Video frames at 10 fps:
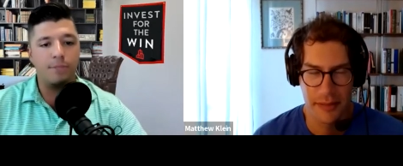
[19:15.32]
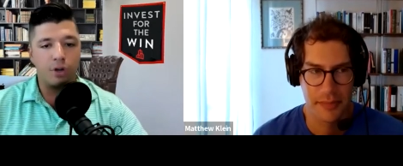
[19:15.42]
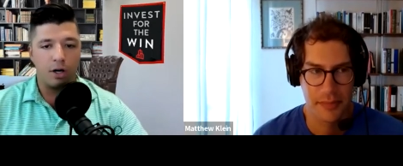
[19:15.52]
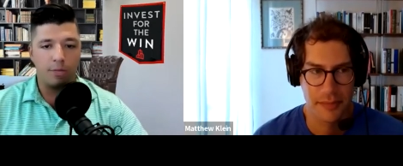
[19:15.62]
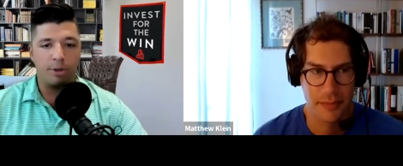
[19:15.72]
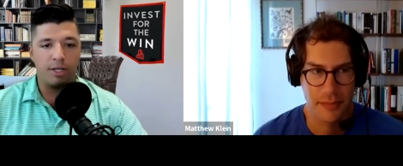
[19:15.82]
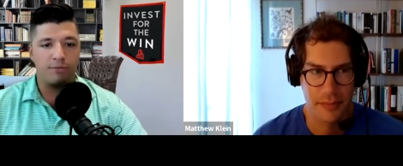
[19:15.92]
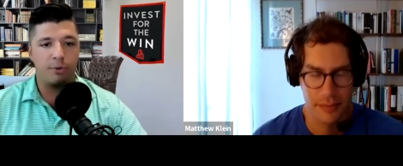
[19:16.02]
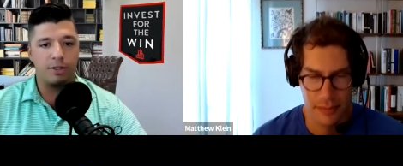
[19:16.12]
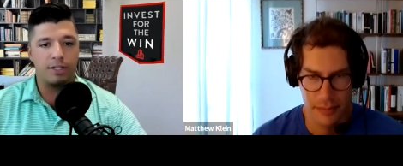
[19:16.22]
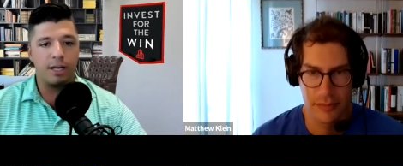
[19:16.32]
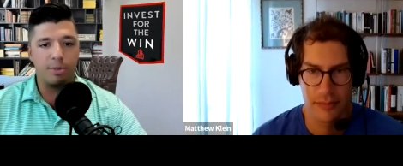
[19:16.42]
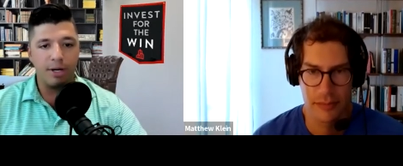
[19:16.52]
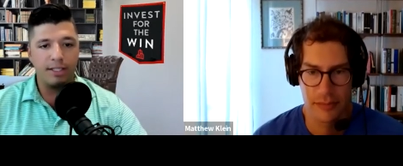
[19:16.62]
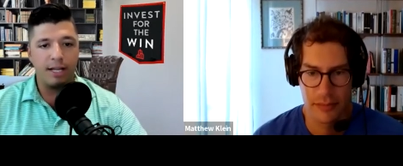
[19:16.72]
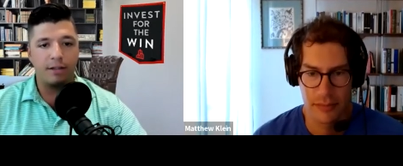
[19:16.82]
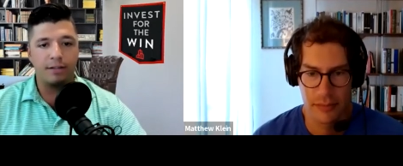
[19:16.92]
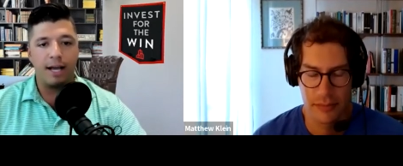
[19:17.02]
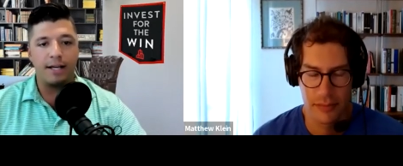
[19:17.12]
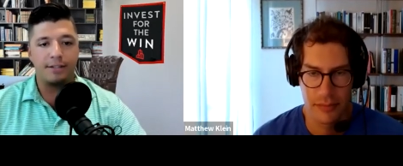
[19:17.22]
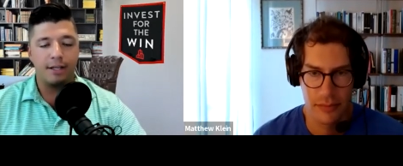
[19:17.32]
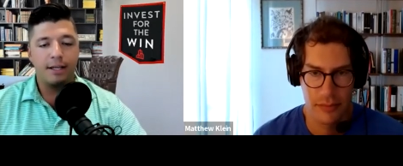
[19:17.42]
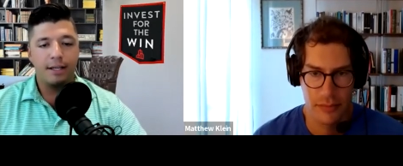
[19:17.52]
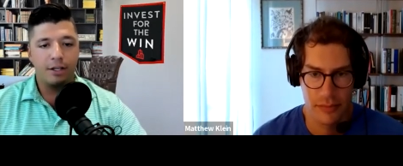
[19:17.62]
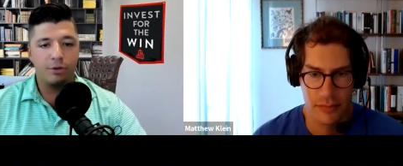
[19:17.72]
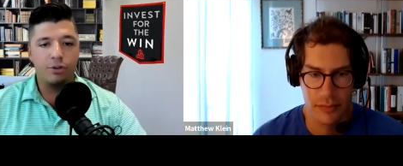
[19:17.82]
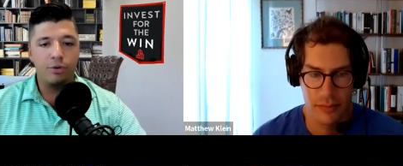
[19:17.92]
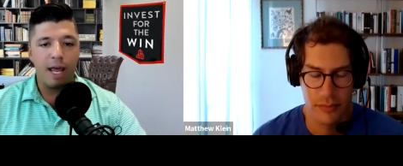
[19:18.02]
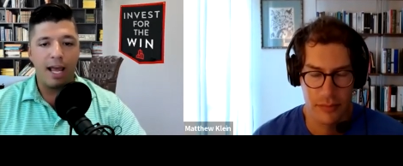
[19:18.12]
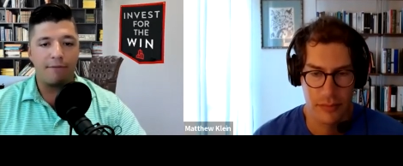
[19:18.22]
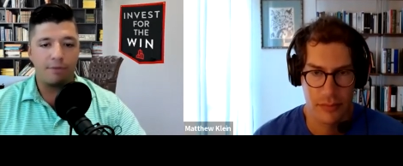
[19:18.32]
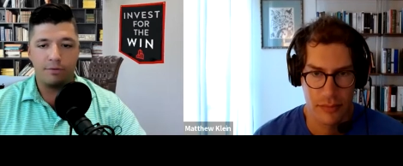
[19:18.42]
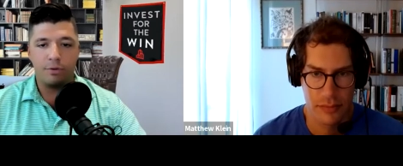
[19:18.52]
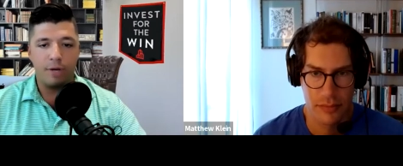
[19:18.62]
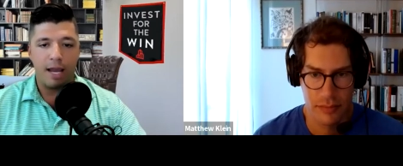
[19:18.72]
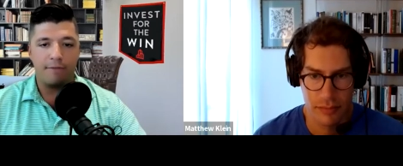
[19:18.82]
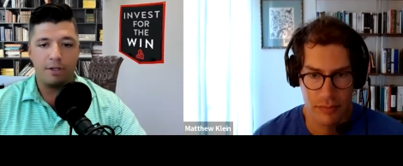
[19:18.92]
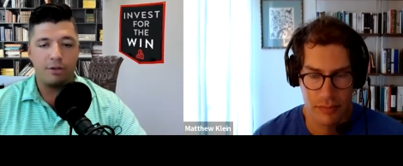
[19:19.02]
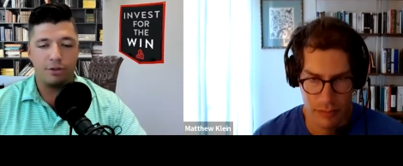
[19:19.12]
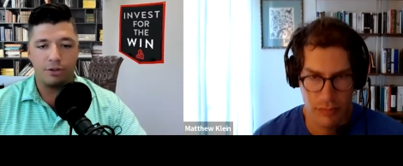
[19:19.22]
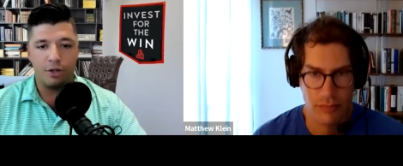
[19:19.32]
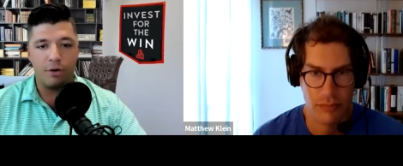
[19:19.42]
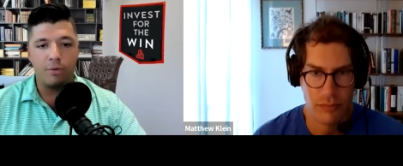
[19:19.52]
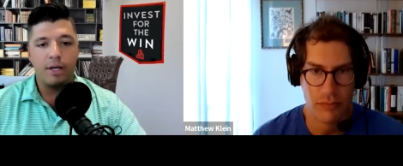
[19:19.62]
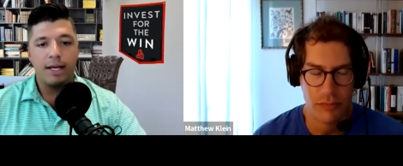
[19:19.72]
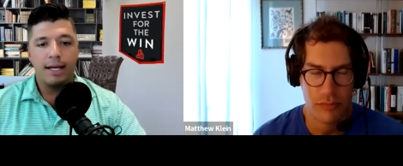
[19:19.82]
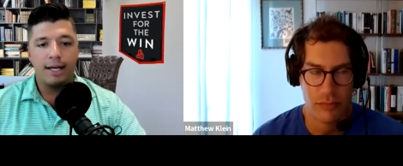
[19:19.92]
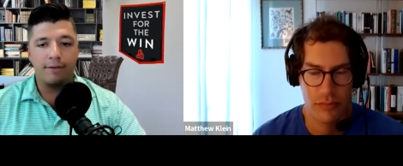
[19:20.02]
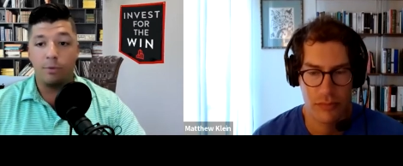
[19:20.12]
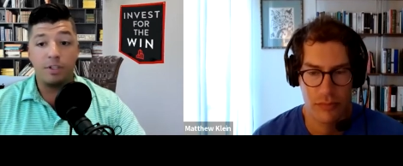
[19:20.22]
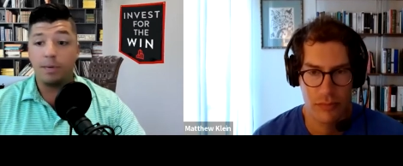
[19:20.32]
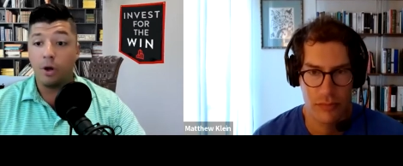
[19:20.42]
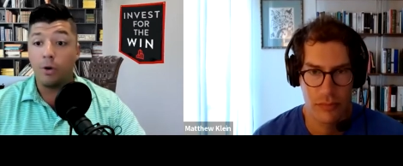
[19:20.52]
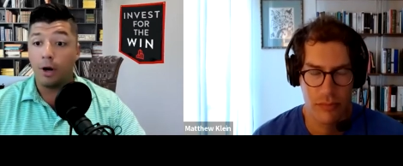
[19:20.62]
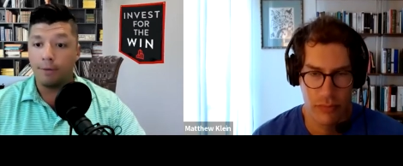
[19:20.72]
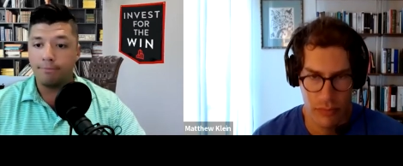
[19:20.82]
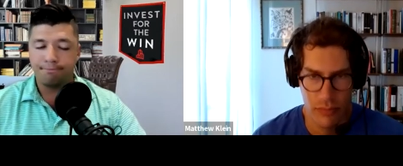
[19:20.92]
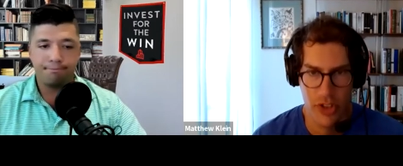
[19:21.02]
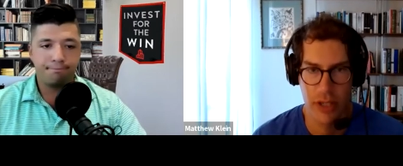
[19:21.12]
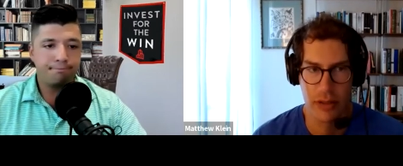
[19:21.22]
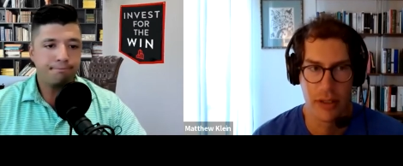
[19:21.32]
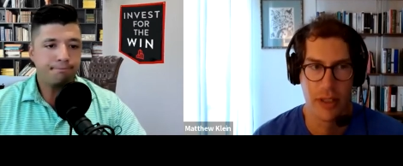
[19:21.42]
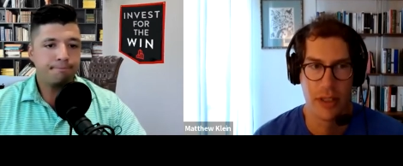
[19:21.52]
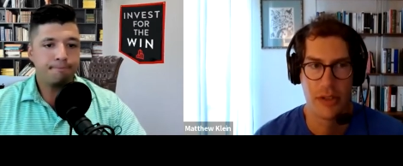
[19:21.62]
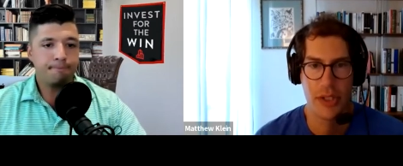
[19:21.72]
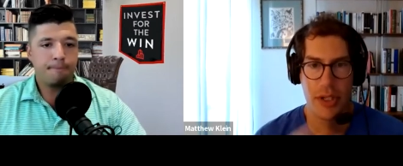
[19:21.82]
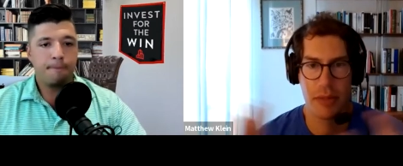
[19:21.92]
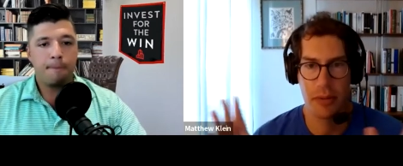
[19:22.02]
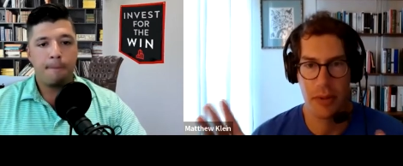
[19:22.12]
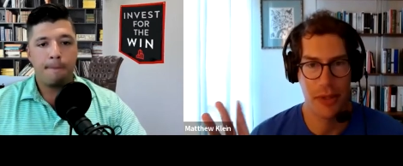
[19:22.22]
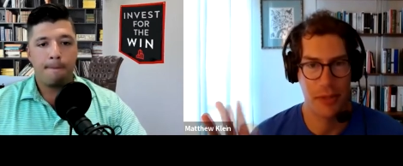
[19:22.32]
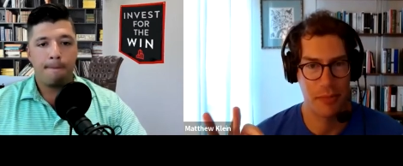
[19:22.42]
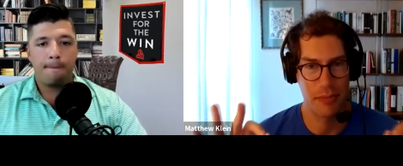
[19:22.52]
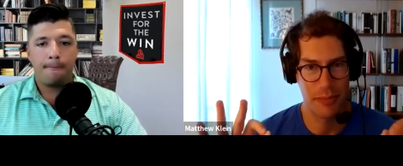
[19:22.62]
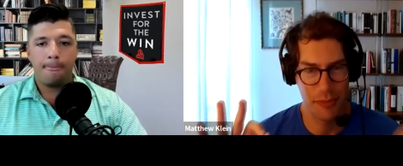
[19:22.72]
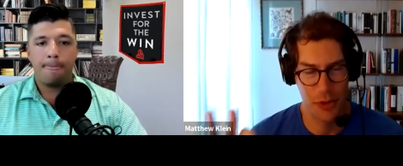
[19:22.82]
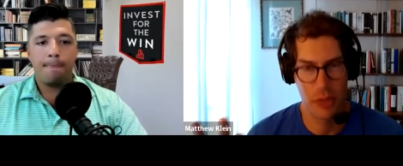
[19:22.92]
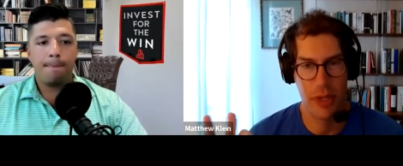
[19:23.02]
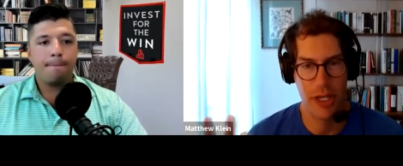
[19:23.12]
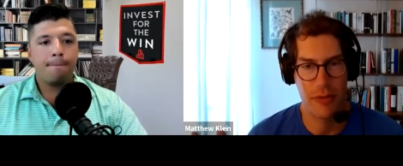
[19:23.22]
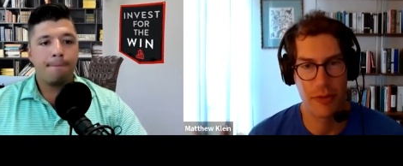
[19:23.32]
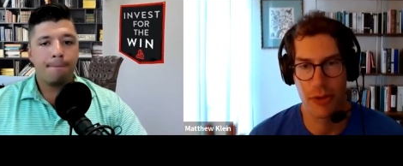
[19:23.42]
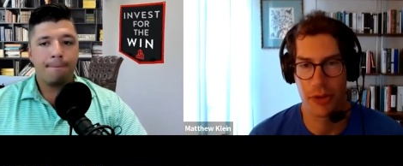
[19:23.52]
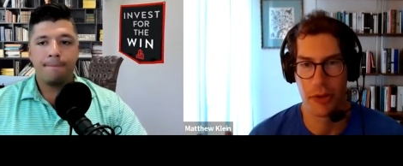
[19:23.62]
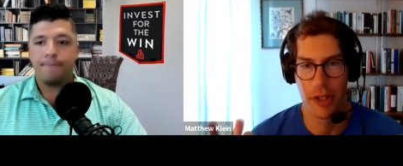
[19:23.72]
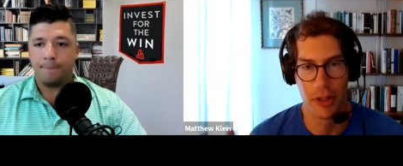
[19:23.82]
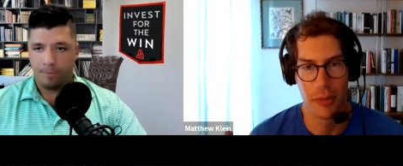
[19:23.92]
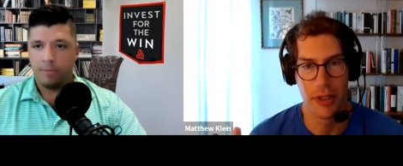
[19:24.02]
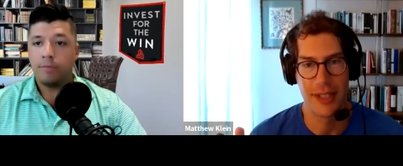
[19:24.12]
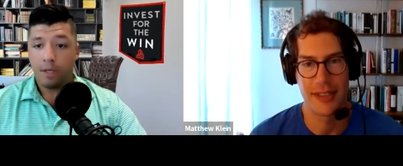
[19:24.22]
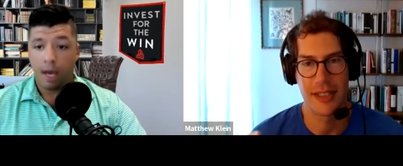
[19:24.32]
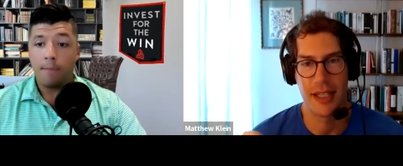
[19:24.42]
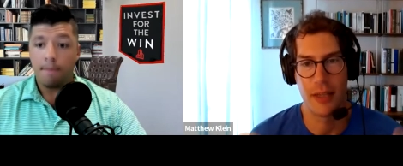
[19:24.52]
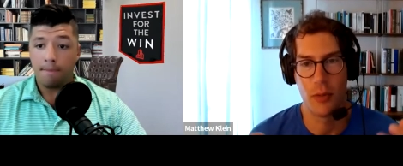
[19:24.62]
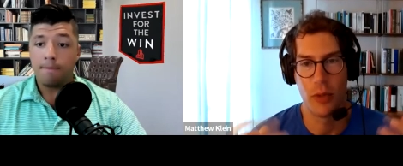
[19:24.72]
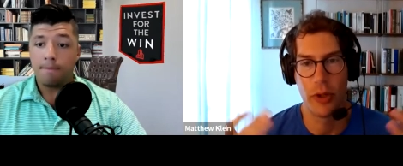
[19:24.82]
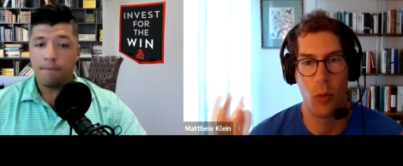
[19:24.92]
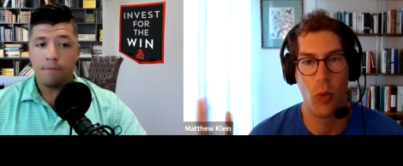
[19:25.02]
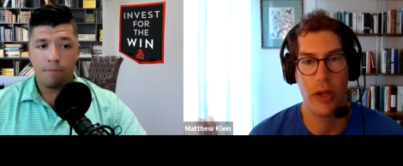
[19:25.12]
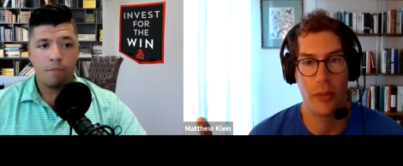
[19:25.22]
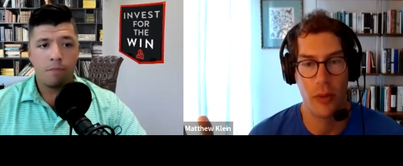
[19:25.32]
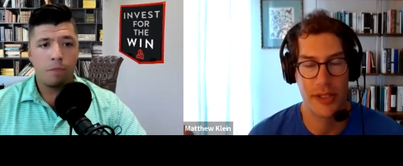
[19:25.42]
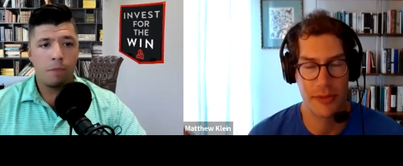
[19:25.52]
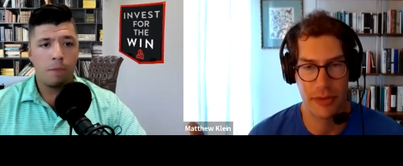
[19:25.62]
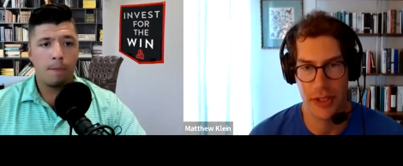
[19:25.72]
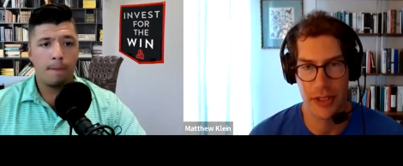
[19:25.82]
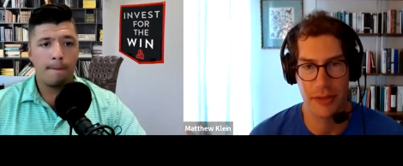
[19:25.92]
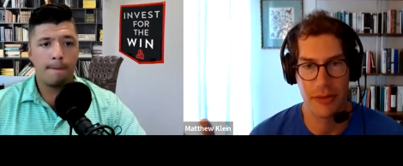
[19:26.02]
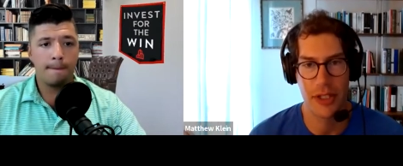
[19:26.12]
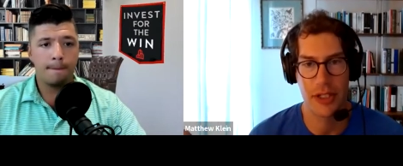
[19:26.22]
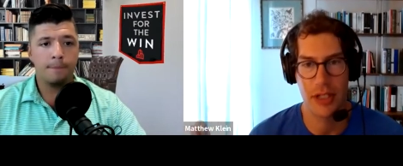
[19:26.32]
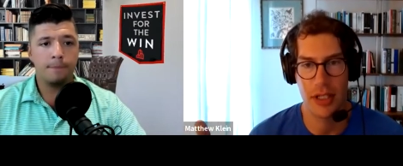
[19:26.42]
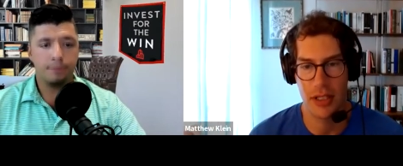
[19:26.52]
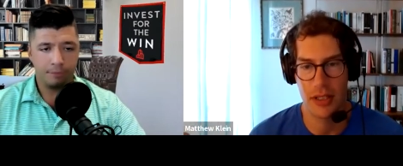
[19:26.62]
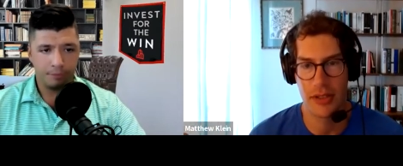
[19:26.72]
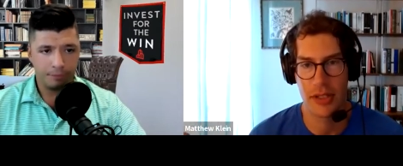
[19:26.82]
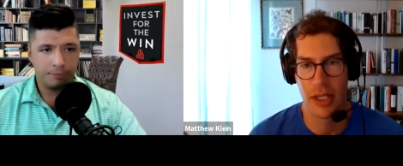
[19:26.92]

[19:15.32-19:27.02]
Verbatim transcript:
Speaker 1: starting place for us. Kind of break down the last, you know, two and a half, two and a half years or so of what's been going on.
Speaker 2: Yeah. So I think I'm gonna I'm gonna zoom out even further a little bit and say that you know what what is inflation? Inflation is